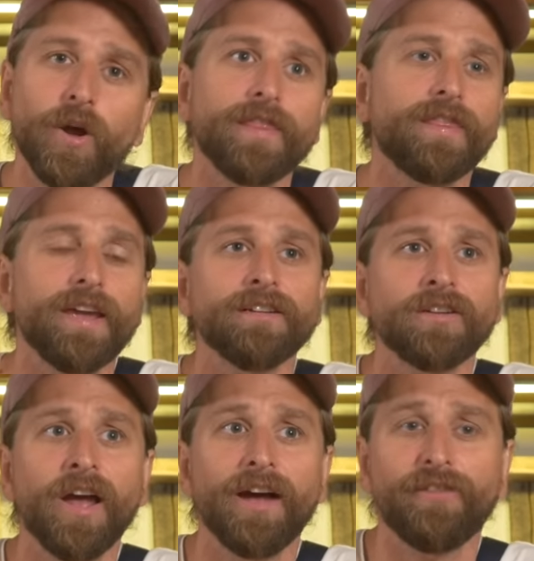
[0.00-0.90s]

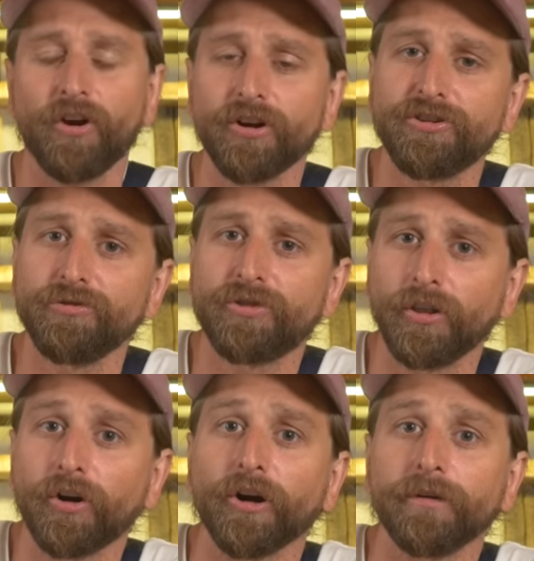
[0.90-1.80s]
things have hurt you to
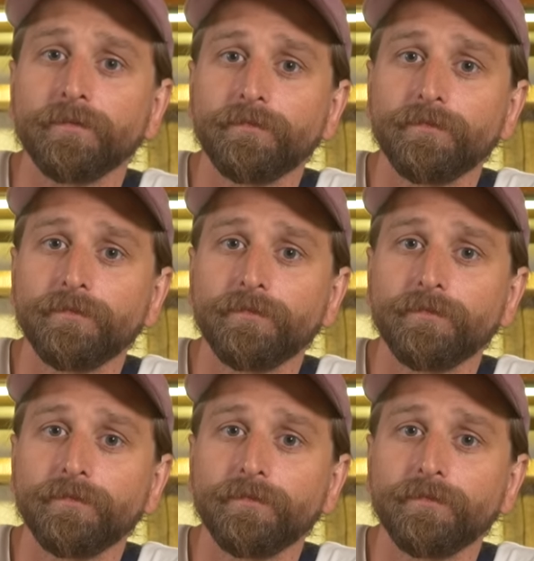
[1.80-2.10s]
learn.